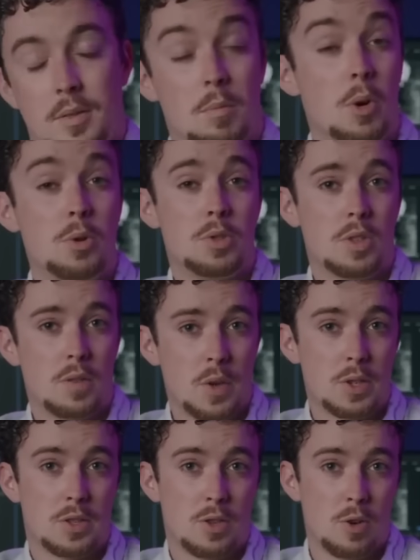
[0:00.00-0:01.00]
Most
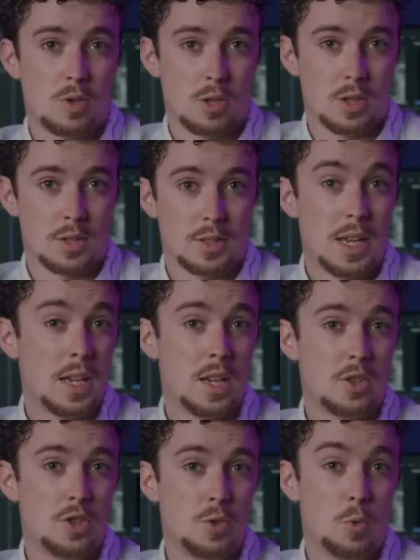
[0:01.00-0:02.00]
of us socialists
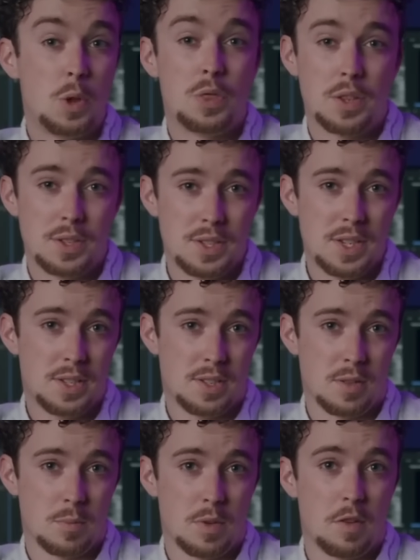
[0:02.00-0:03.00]
take issue with the
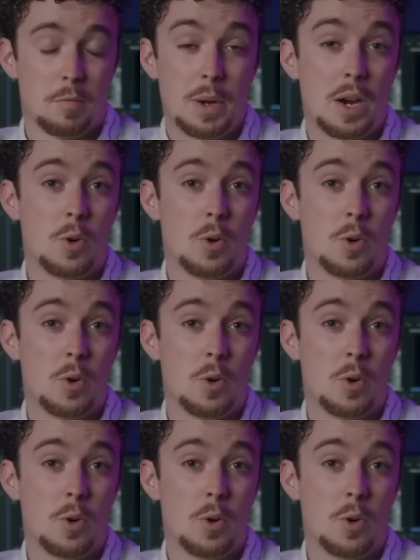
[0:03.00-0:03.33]
system of